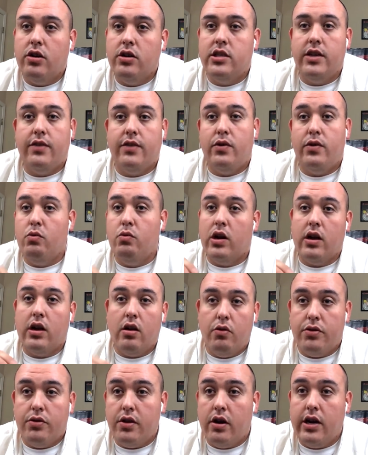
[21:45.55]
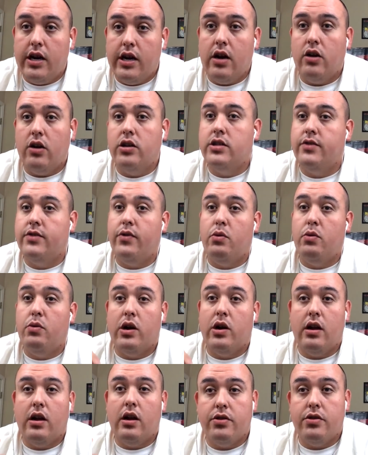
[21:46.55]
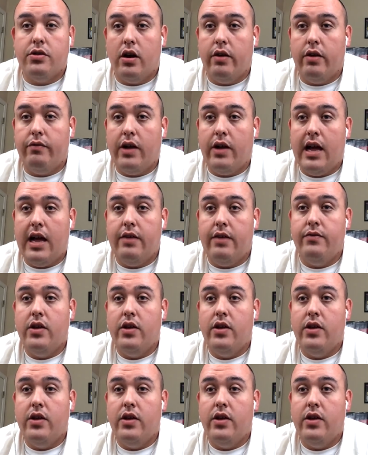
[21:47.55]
if you want to go 30 hertz, if you want to go 35,